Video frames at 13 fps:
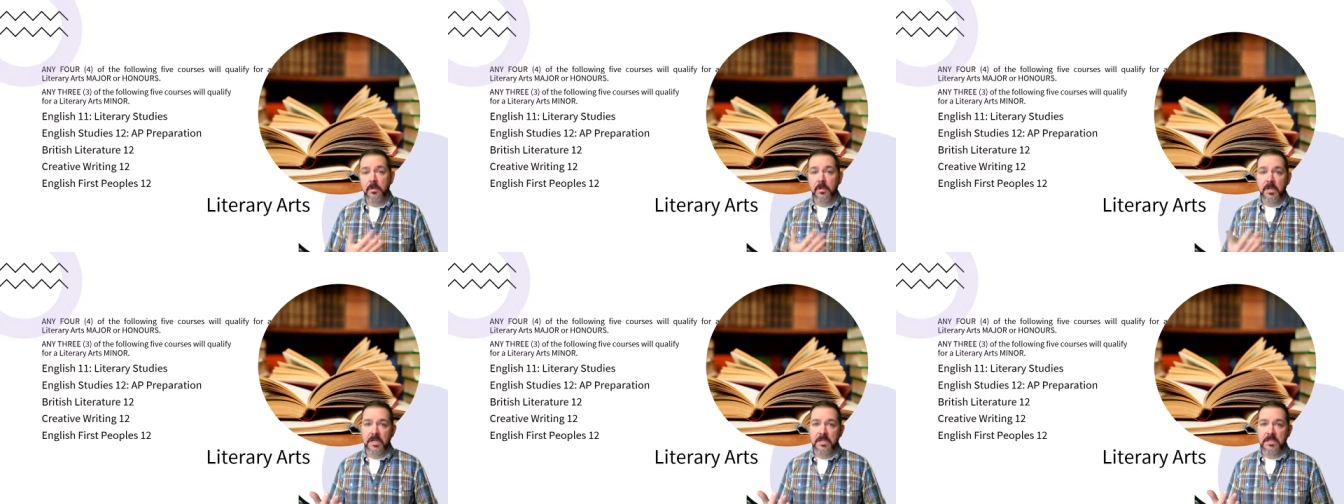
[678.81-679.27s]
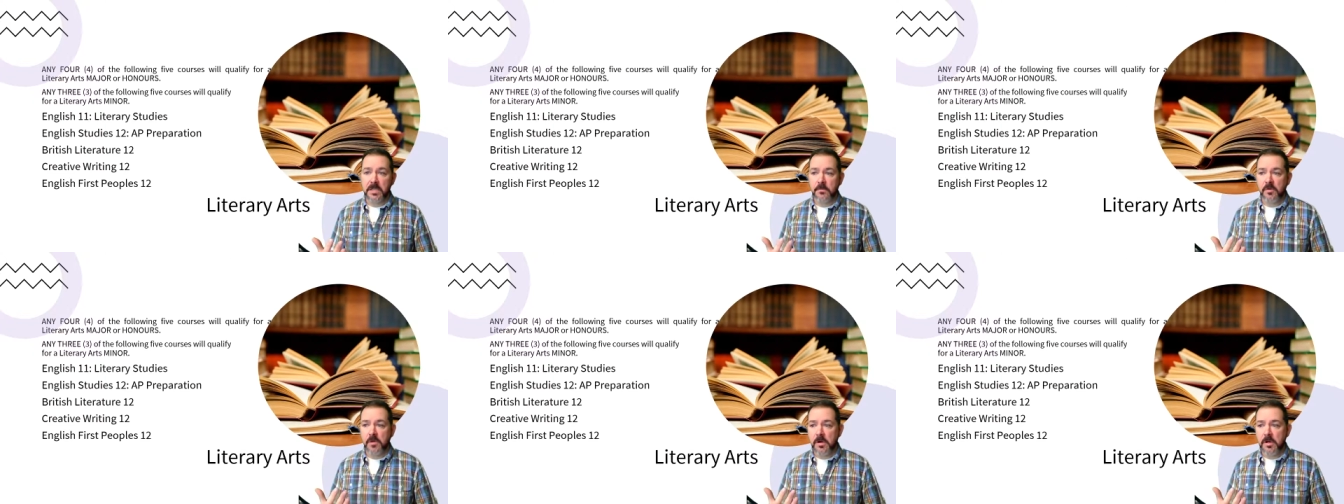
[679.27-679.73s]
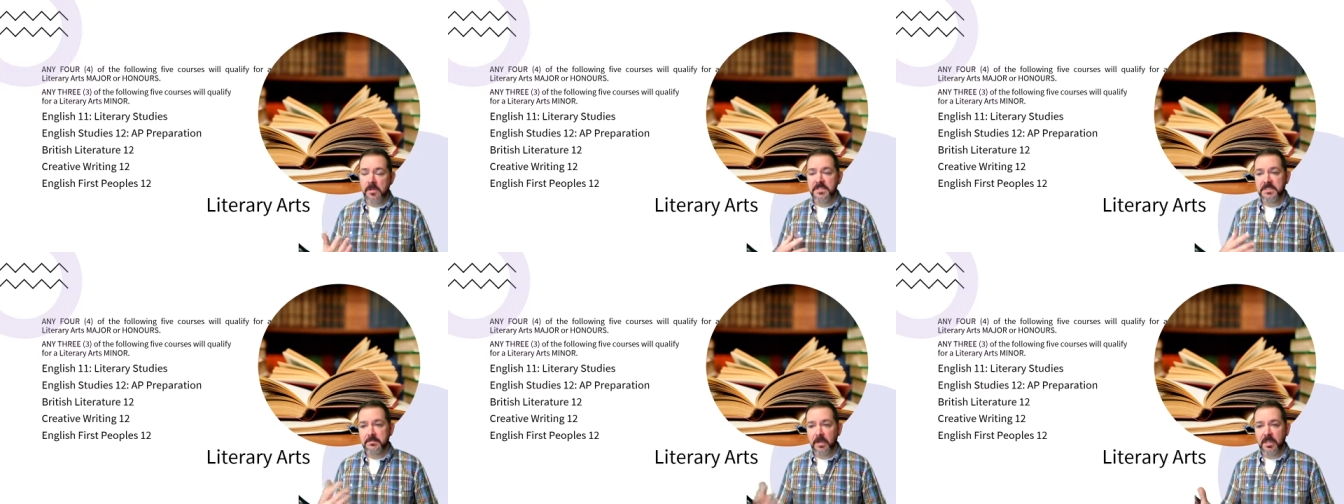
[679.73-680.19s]
You could get a double
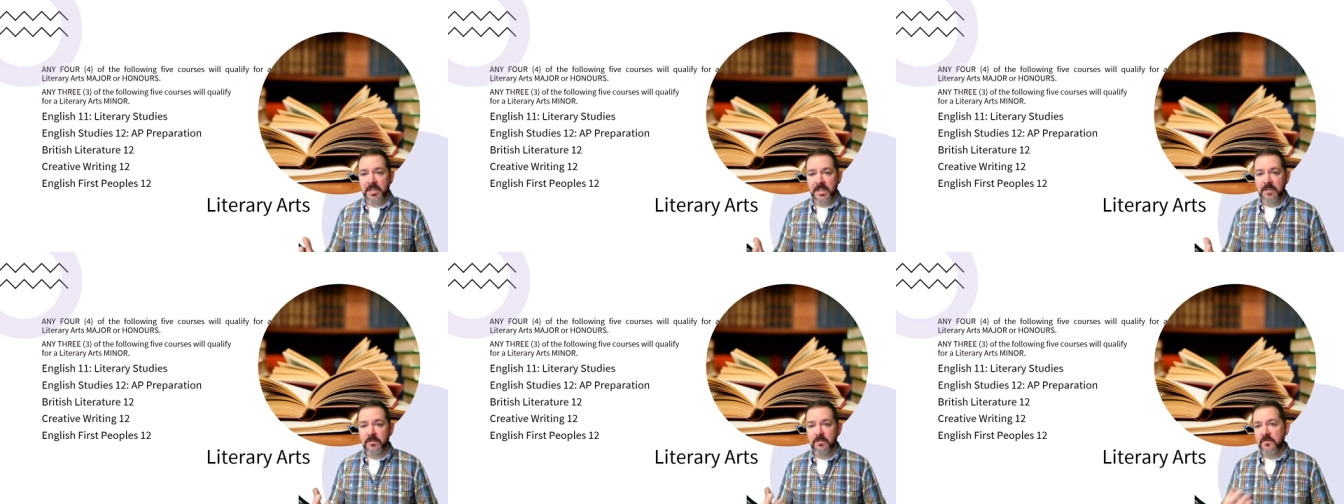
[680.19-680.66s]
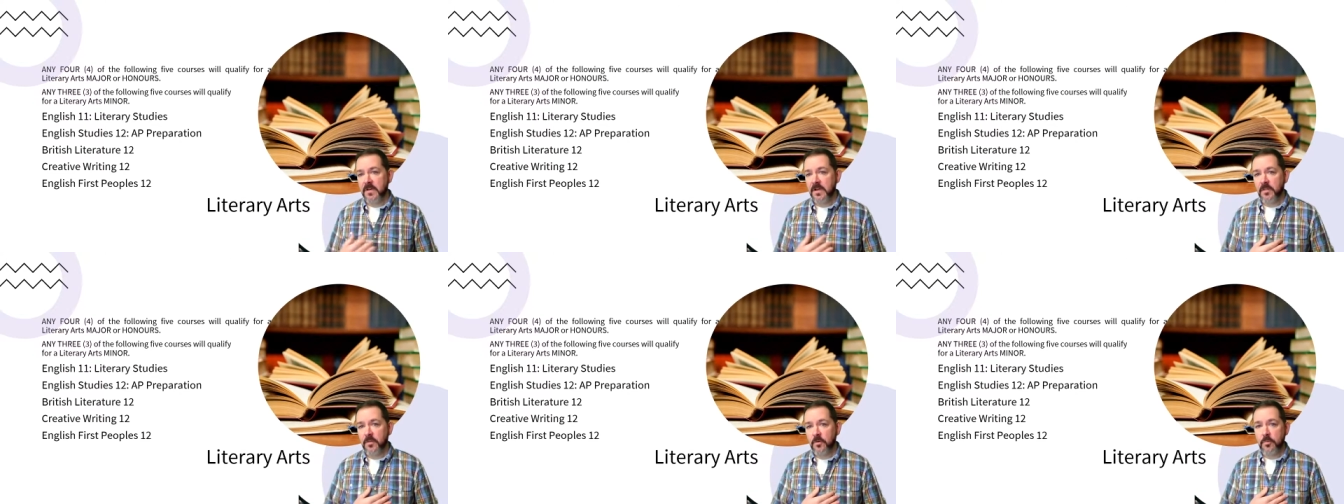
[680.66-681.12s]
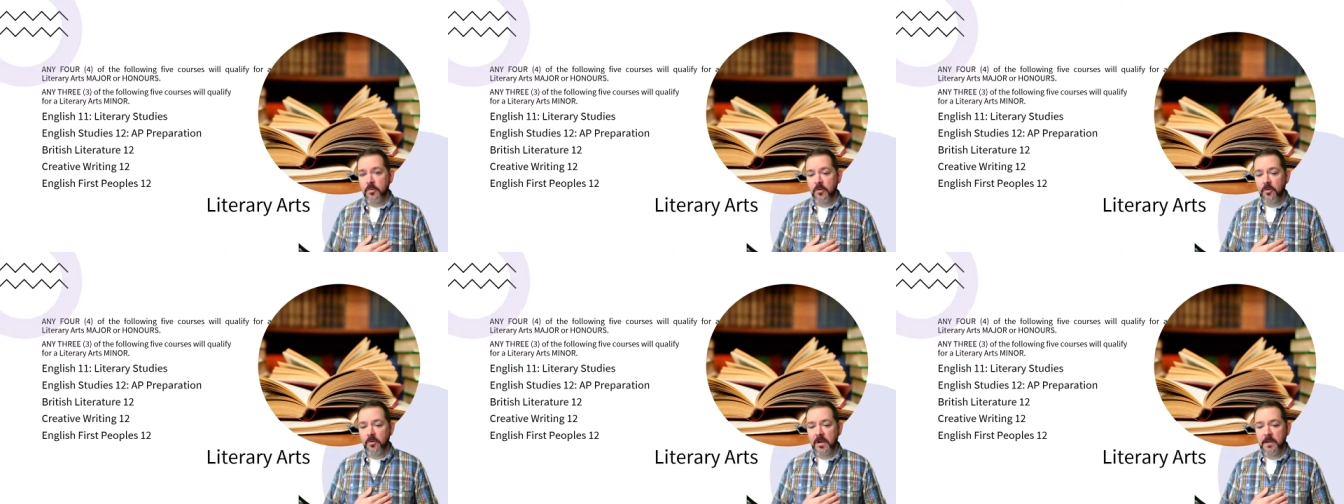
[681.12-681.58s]
honors by the end of uh, the whole
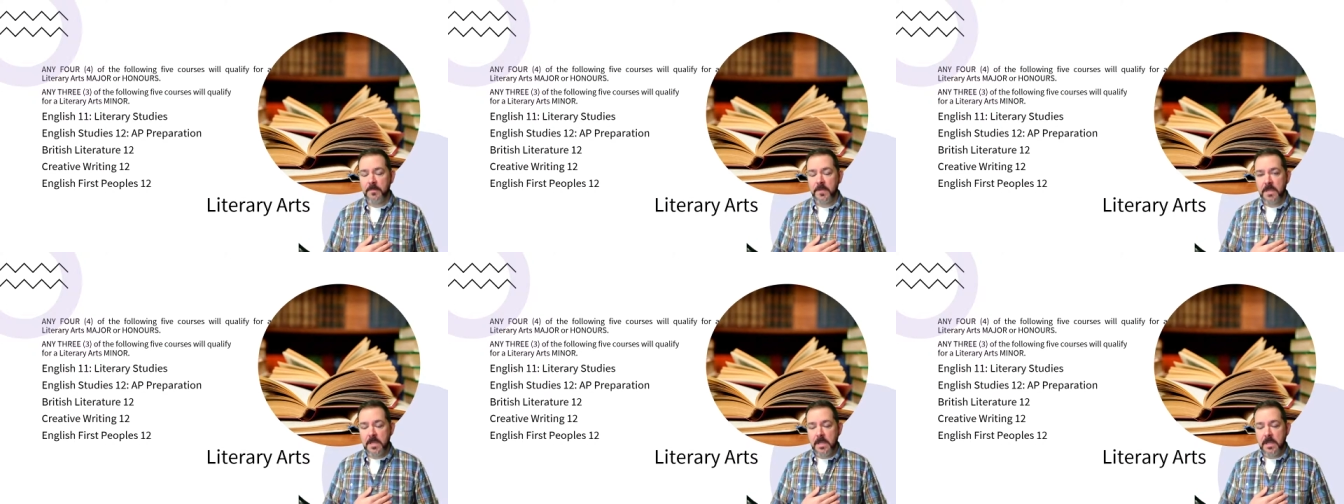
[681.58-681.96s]
program